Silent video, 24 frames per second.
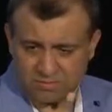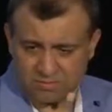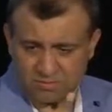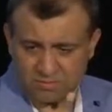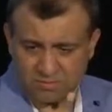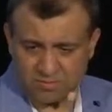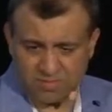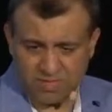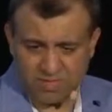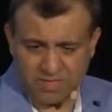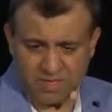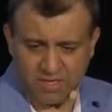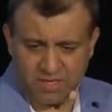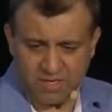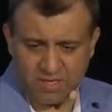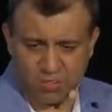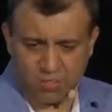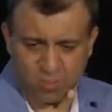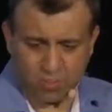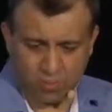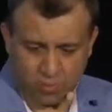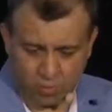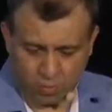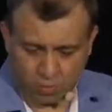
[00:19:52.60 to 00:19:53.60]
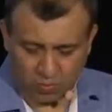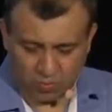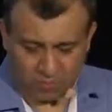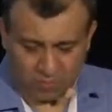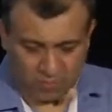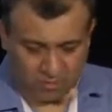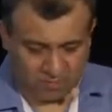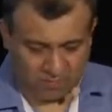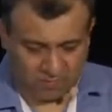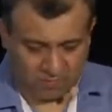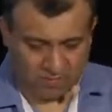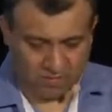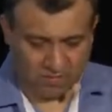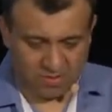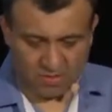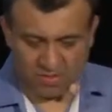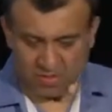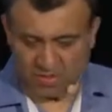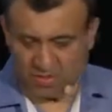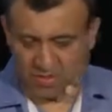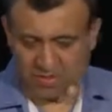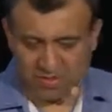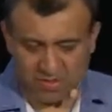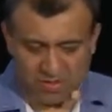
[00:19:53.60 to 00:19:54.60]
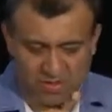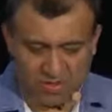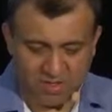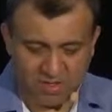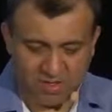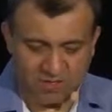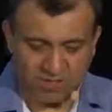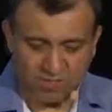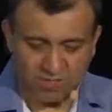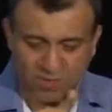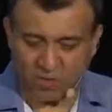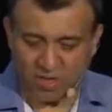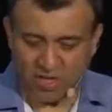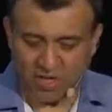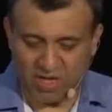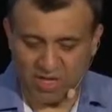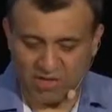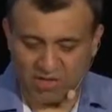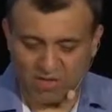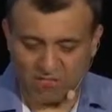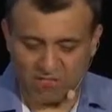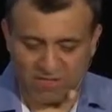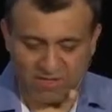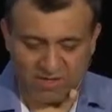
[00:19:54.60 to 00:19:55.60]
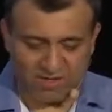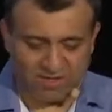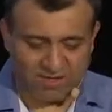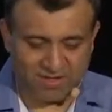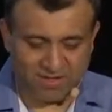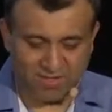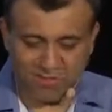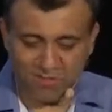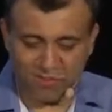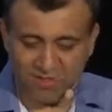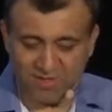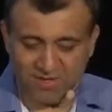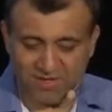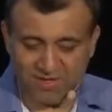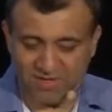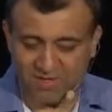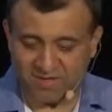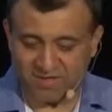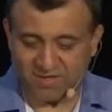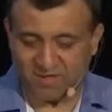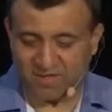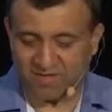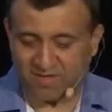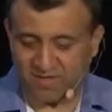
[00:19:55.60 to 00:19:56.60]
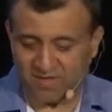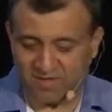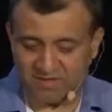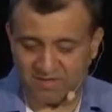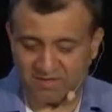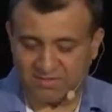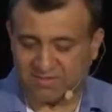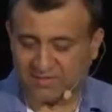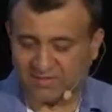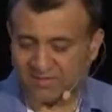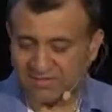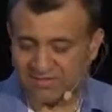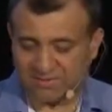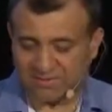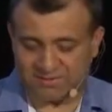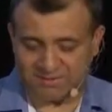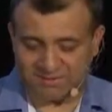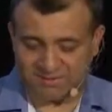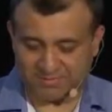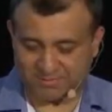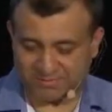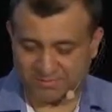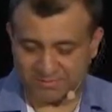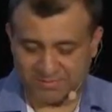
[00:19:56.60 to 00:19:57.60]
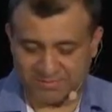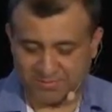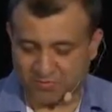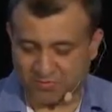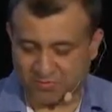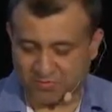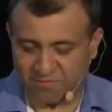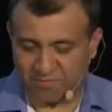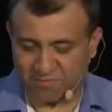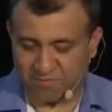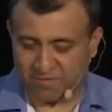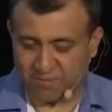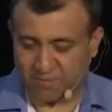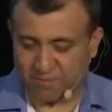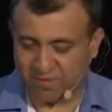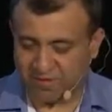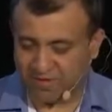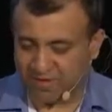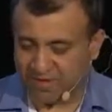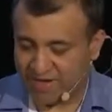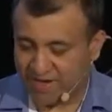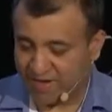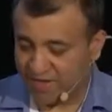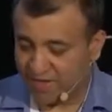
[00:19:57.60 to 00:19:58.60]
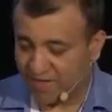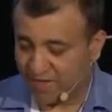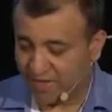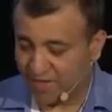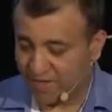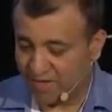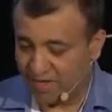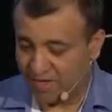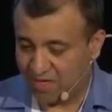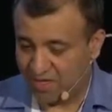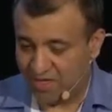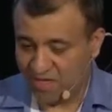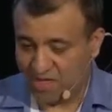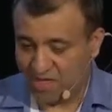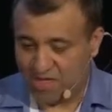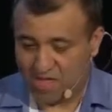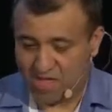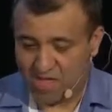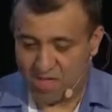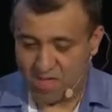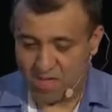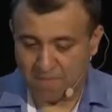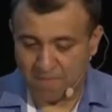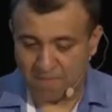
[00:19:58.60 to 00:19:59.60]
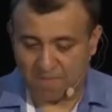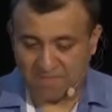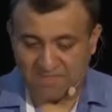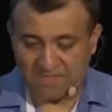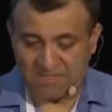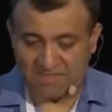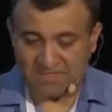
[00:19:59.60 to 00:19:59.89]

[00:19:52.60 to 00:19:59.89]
then if you have if you need anything else, you have my Twitter handle. Please